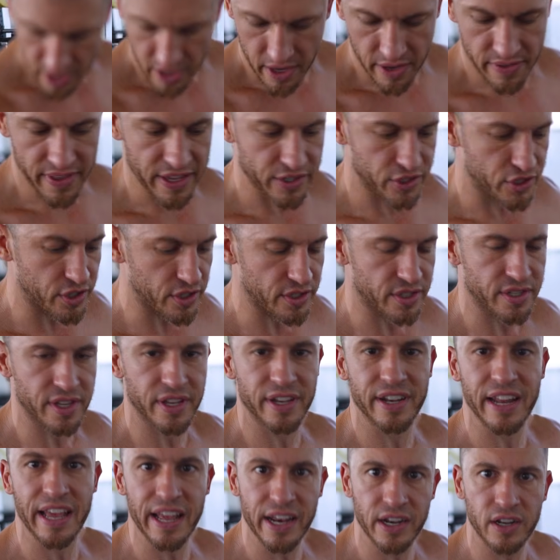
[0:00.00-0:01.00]
And that's just
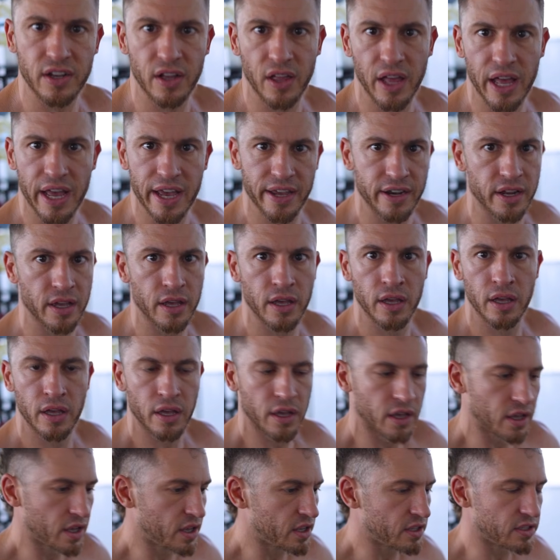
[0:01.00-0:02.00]
an incline
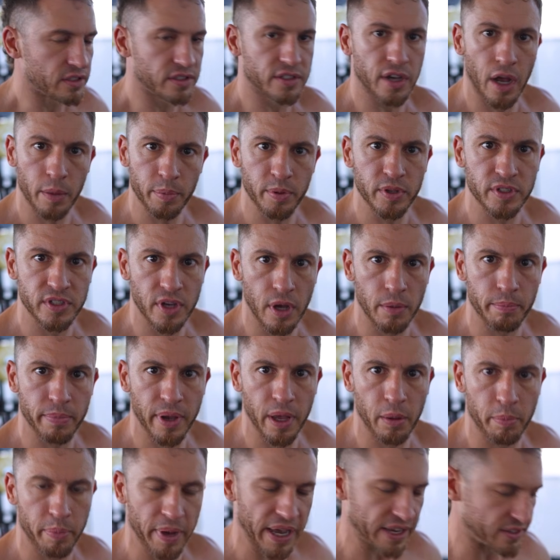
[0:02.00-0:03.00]
double
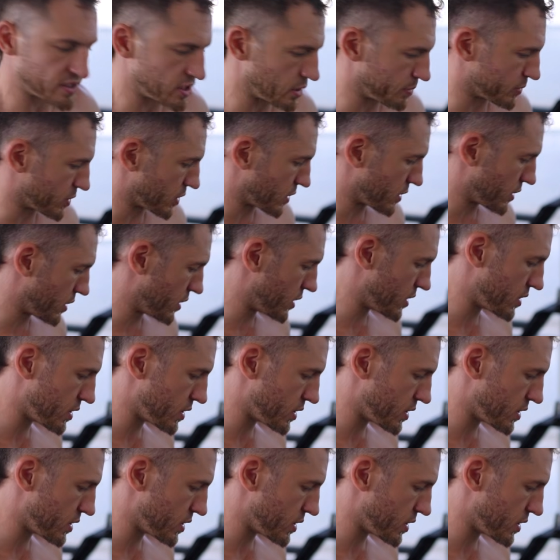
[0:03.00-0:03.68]
dumbbell bicep curl.